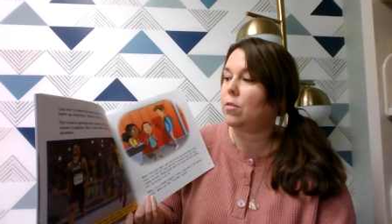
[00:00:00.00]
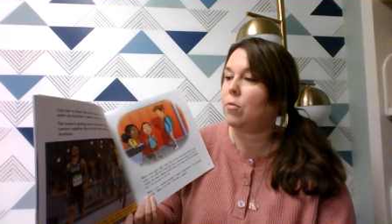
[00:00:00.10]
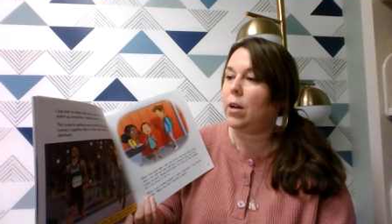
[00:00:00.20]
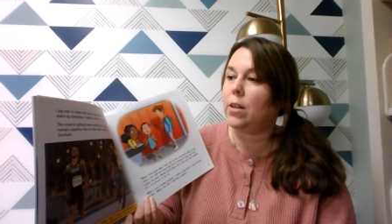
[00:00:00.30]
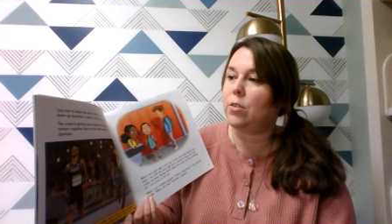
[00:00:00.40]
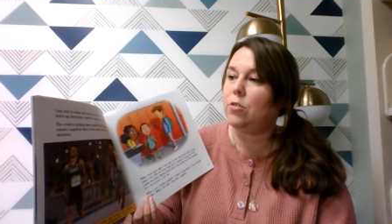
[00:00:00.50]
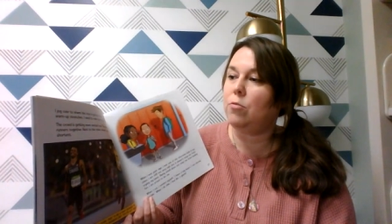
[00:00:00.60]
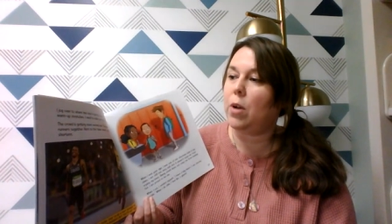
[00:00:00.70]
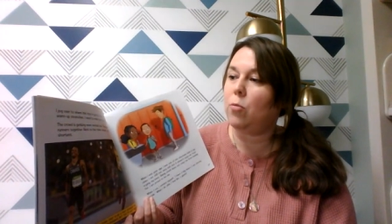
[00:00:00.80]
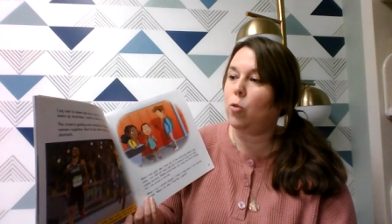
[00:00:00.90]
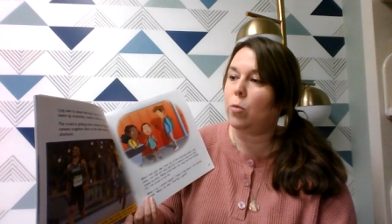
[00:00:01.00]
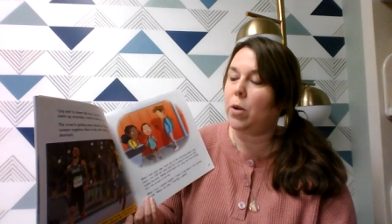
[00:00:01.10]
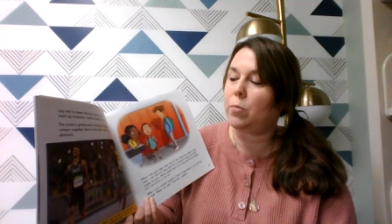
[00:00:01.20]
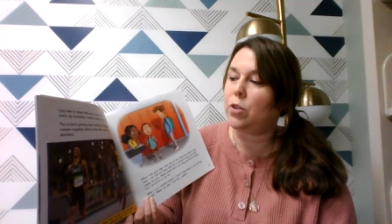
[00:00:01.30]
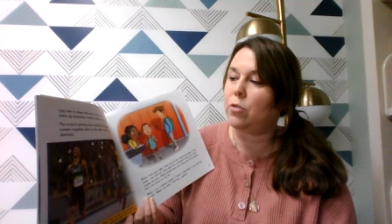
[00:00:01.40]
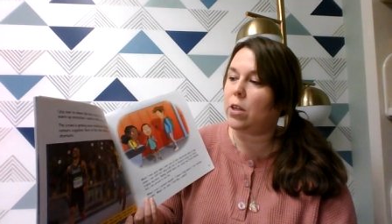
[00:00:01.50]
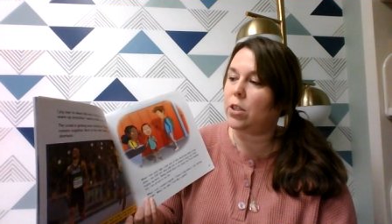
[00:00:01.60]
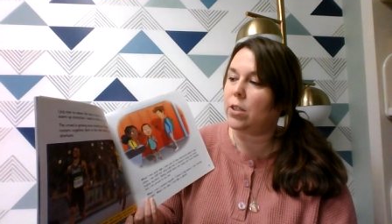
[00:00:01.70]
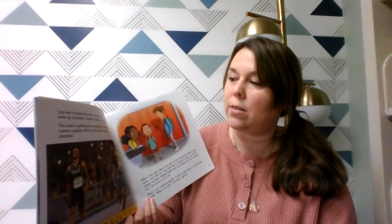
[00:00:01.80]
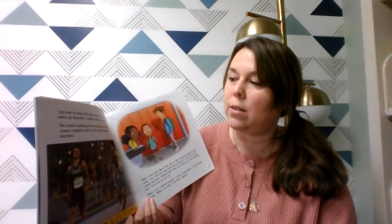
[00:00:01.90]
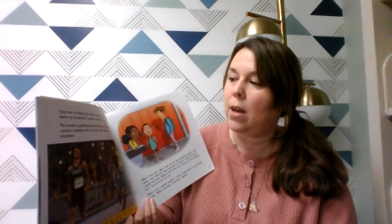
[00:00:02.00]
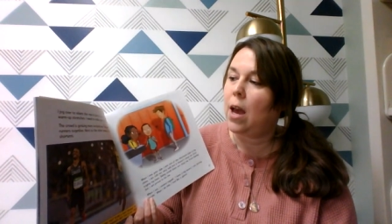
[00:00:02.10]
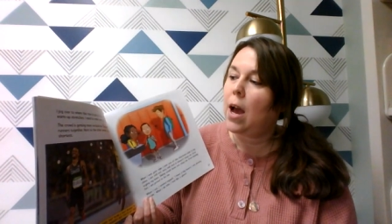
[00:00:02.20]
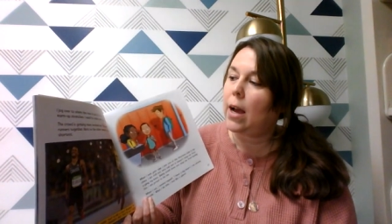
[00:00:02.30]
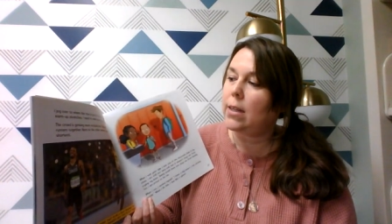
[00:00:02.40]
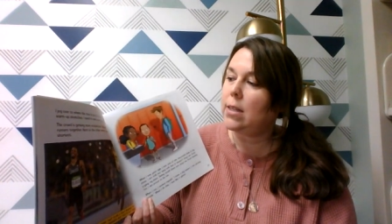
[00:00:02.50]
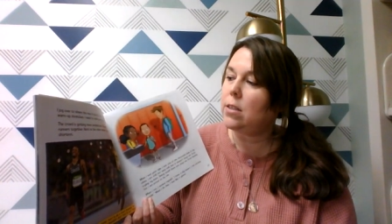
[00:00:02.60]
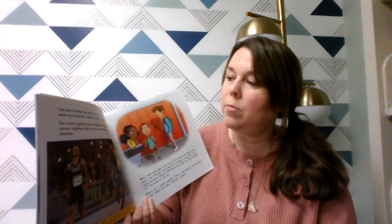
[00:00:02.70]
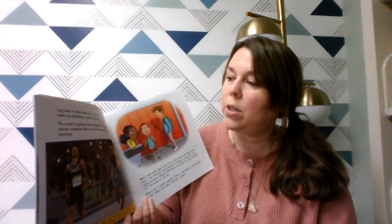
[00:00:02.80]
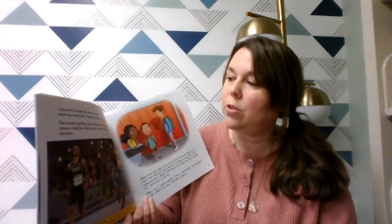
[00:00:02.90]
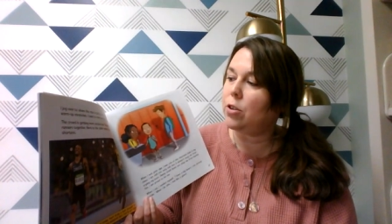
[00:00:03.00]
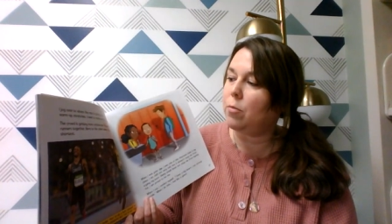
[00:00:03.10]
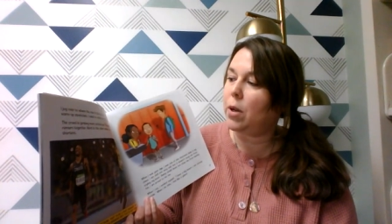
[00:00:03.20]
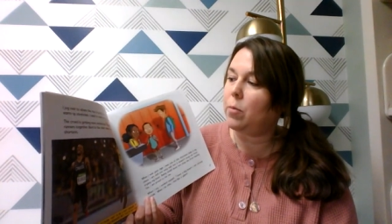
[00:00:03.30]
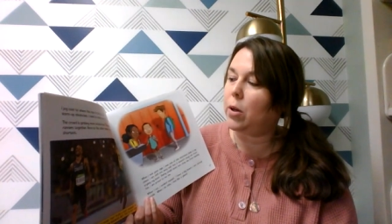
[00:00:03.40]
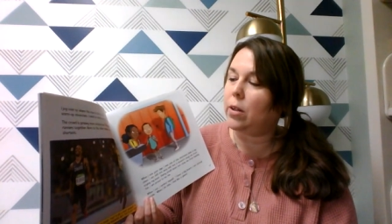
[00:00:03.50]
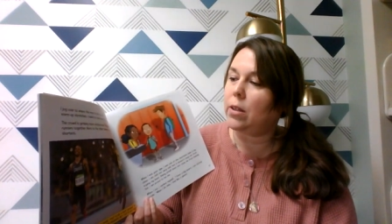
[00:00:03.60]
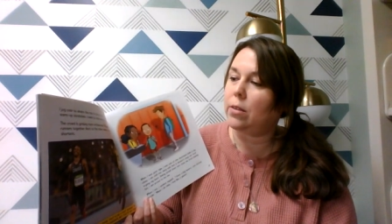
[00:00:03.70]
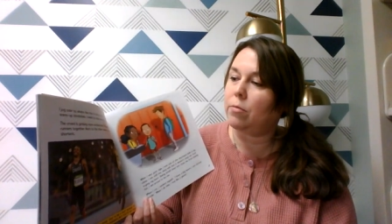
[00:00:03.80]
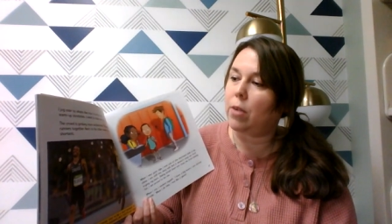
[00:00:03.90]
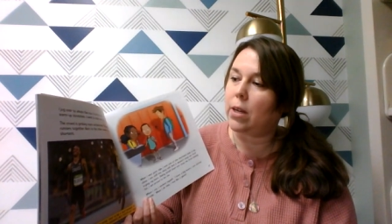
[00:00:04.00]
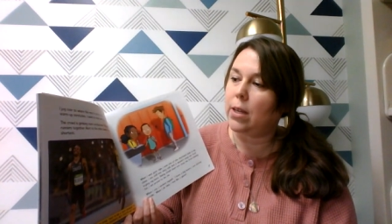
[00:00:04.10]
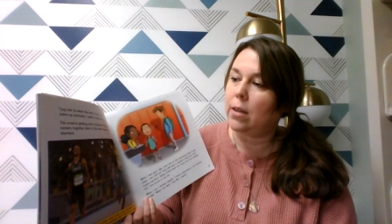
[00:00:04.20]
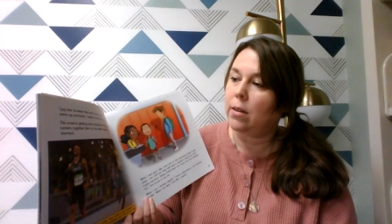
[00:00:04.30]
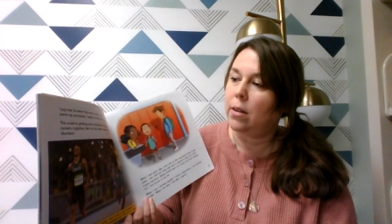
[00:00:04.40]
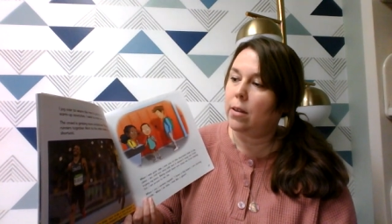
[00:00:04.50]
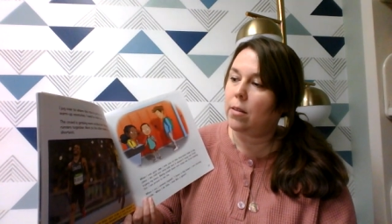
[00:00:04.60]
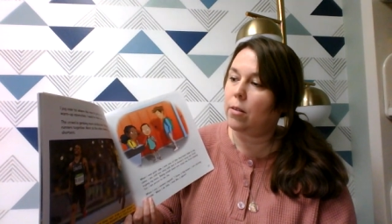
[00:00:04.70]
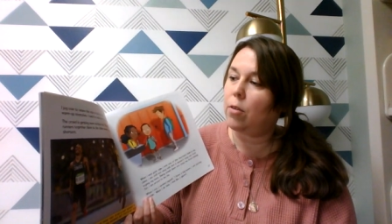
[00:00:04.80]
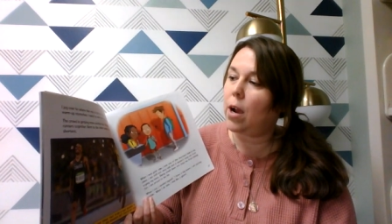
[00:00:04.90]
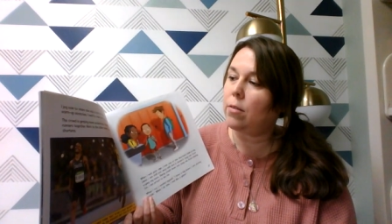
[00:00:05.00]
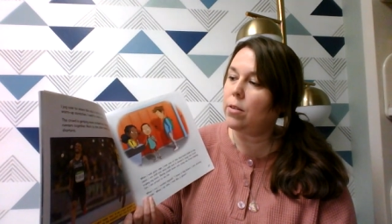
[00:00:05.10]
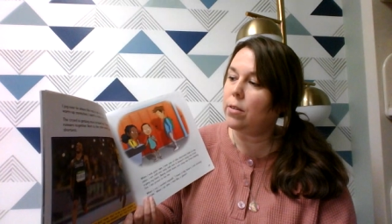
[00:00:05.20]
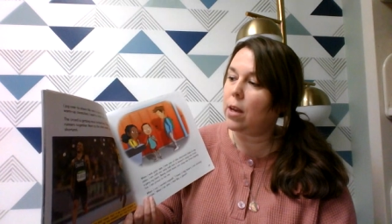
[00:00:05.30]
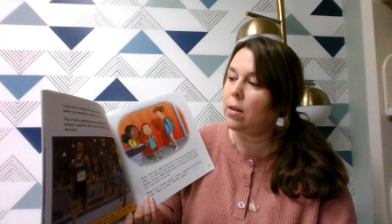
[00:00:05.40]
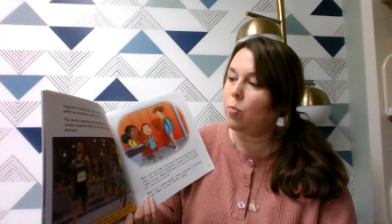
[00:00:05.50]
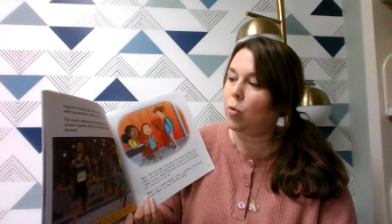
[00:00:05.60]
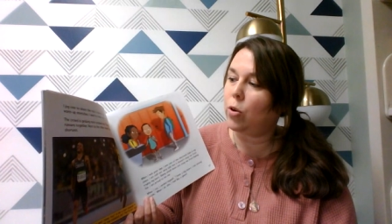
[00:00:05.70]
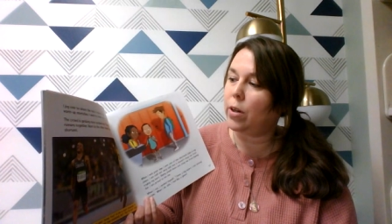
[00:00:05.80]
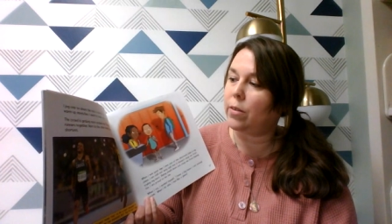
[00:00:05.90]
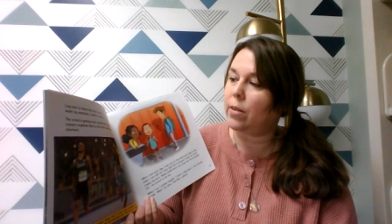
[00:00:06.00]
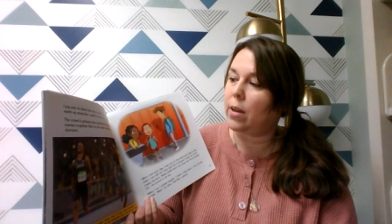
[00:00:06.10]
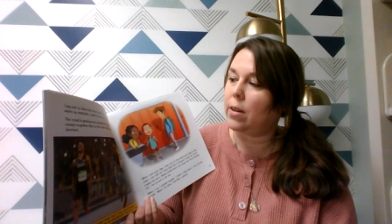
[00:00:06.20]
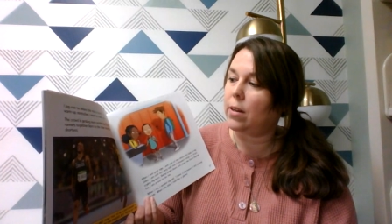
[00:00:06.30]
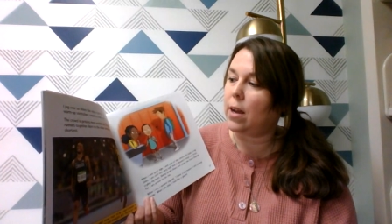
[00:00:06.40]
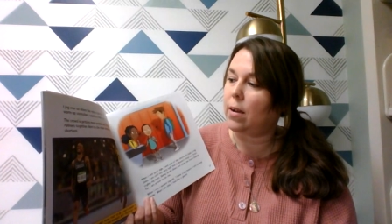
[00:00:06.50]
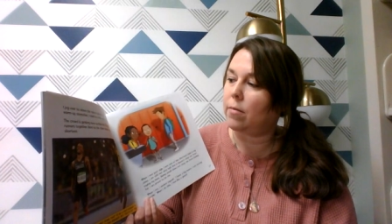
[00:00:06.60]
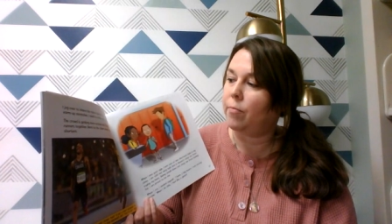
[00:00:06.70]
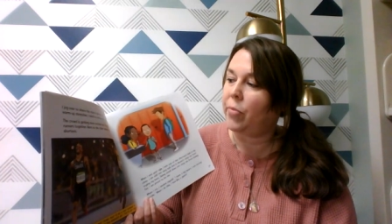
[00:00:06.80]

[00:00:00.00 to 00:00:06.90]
so I can do my warm up stretches. I need to make sure my body is ready. The crowd is getting more excited now.